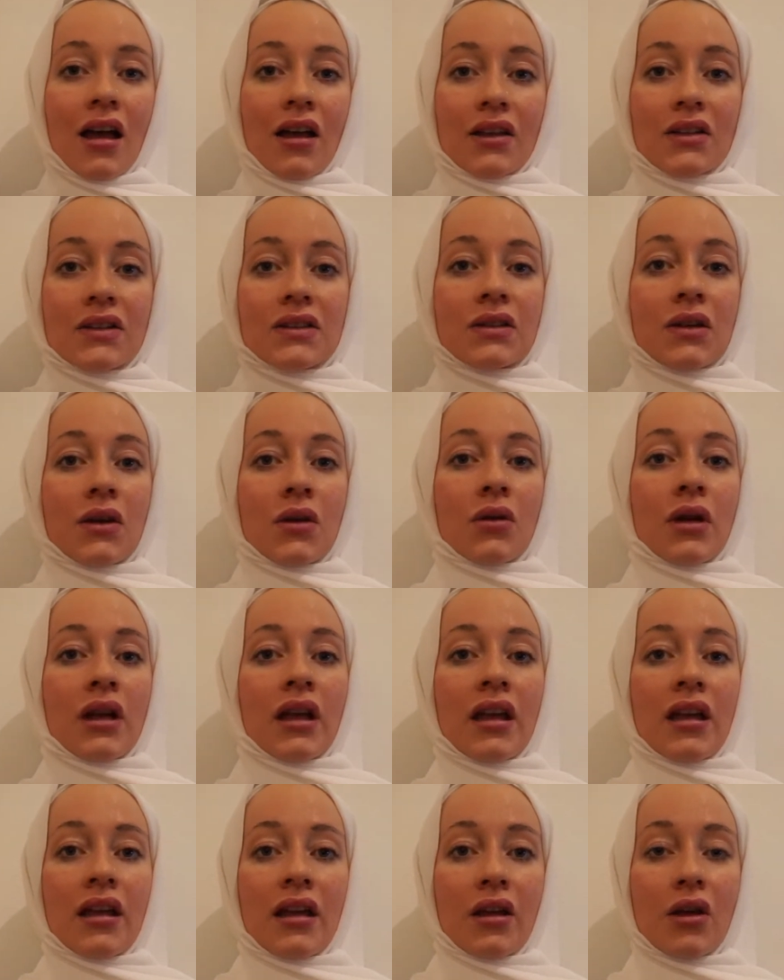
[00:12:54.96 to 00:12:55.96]
So
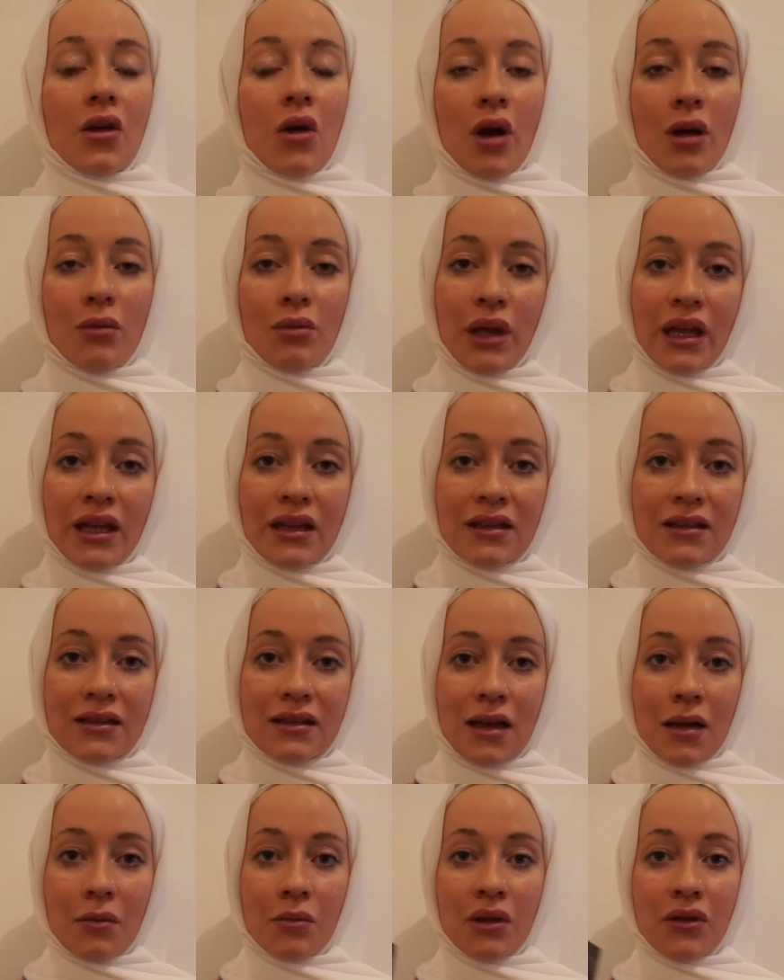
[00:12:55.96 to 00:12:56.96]
go and pick this
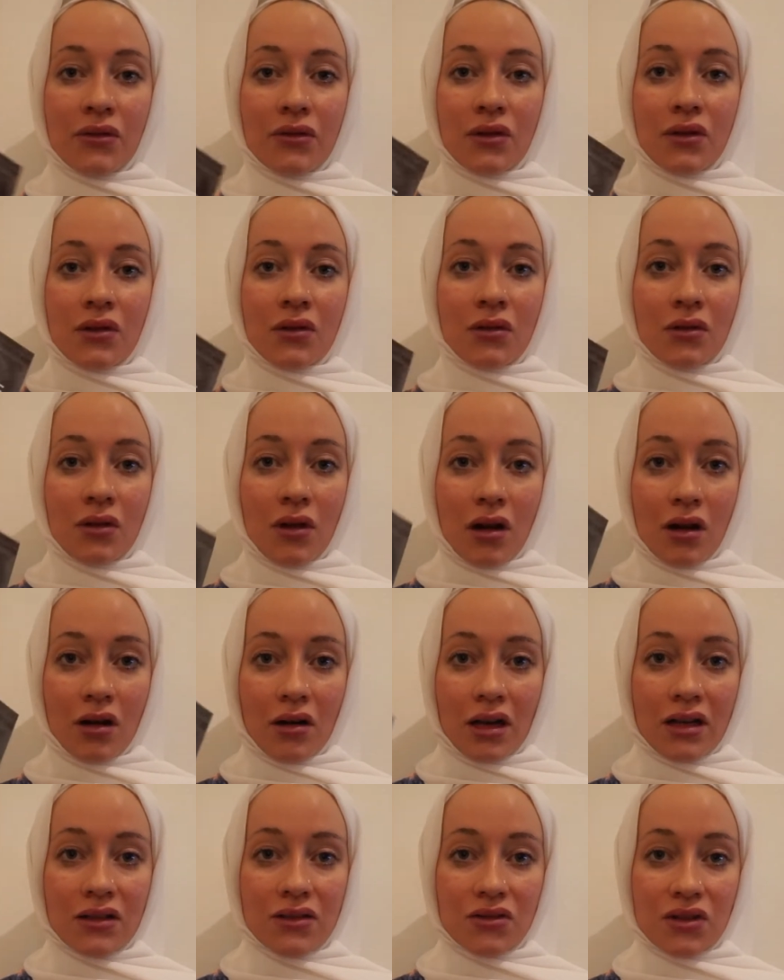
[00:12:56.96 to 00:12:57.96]
up if you are
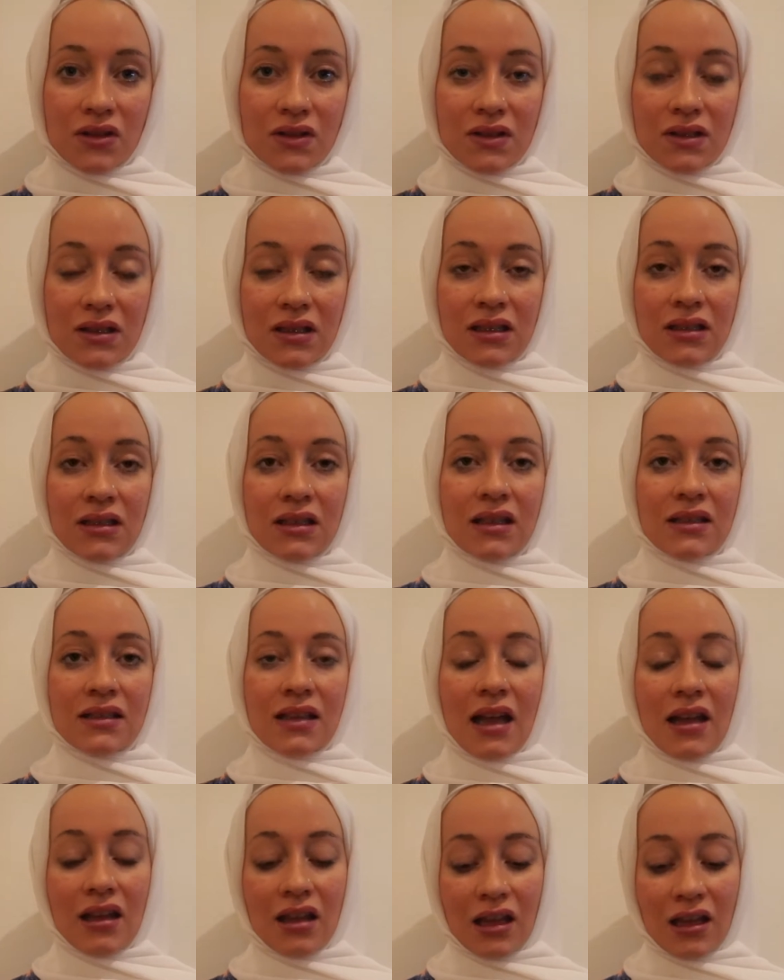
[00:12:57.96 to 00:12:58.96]
interested in this.
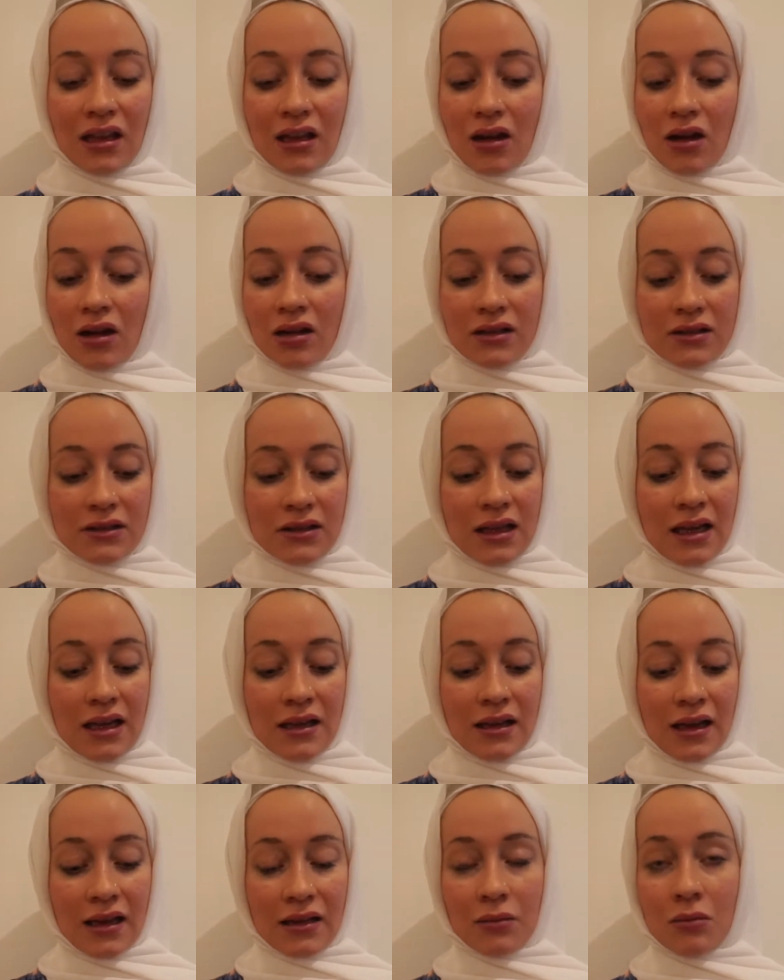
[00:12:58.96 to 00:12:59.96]
I think honestly
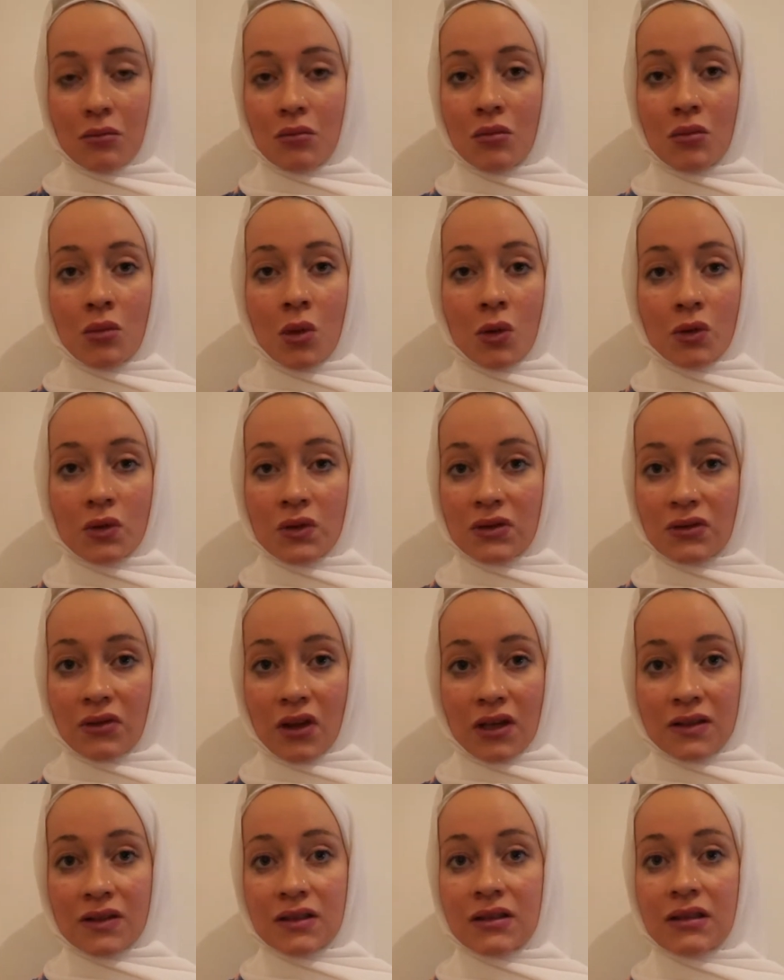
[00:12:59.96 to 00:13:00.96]
that most of
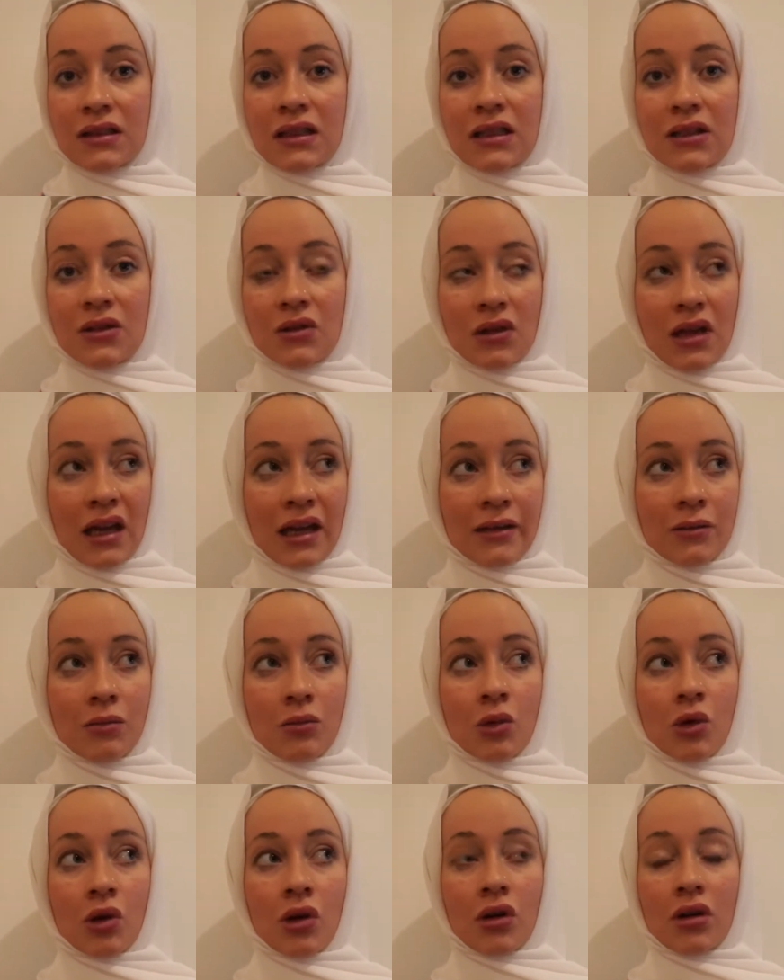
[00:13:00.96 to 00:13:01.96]
us need to get
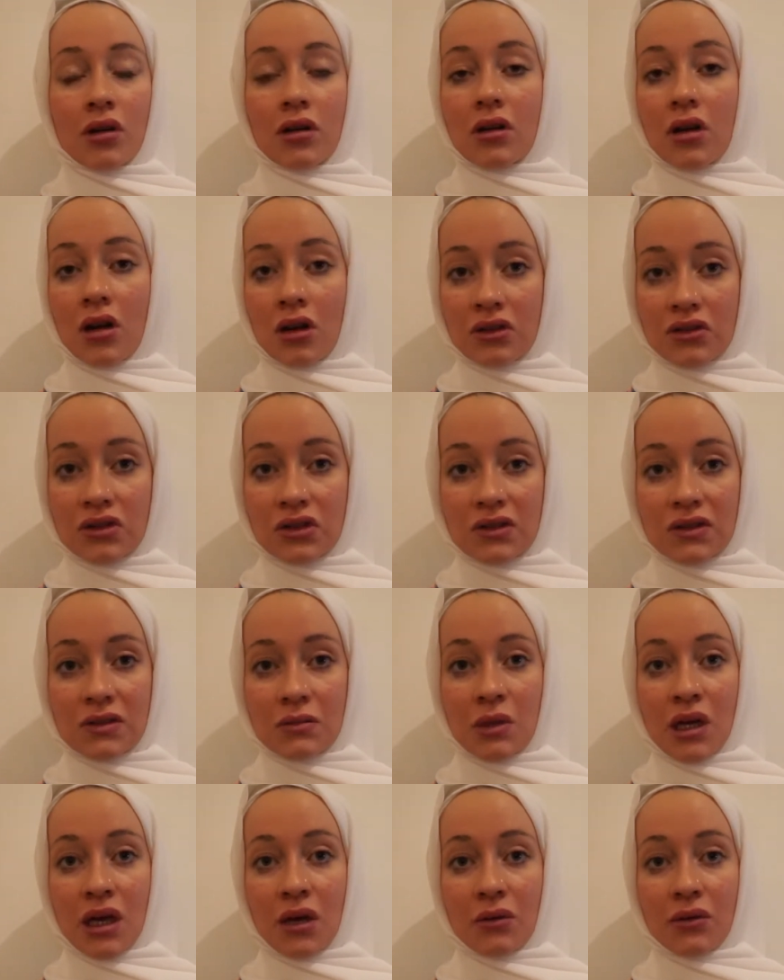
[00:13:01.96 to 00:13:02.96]
more conscious
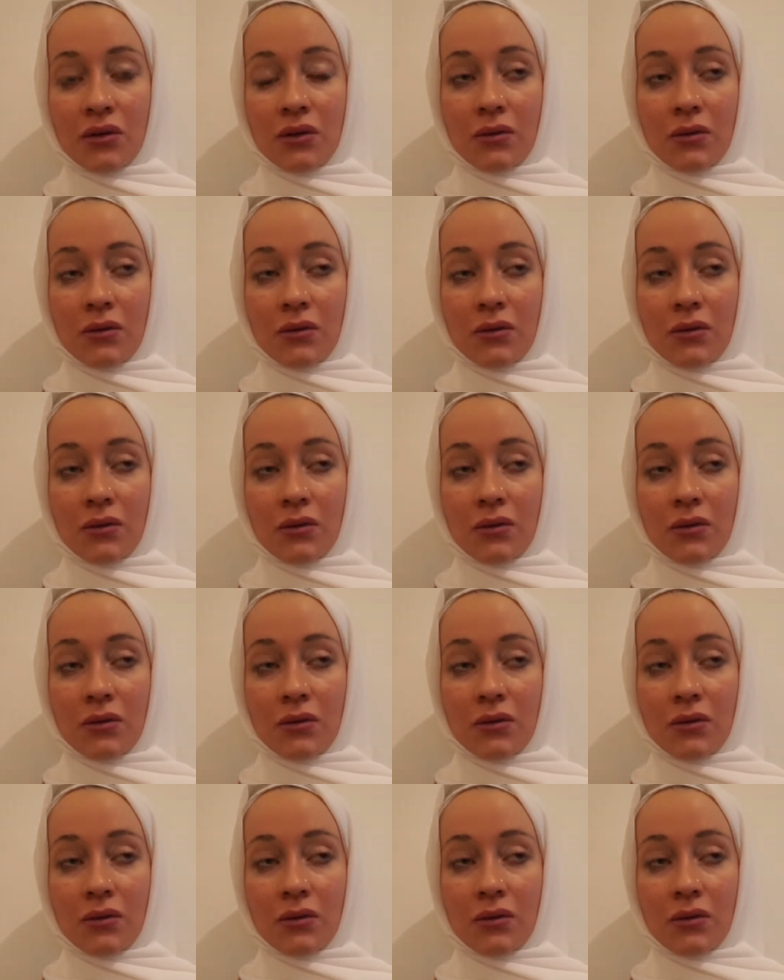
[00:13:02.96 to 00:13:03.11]
about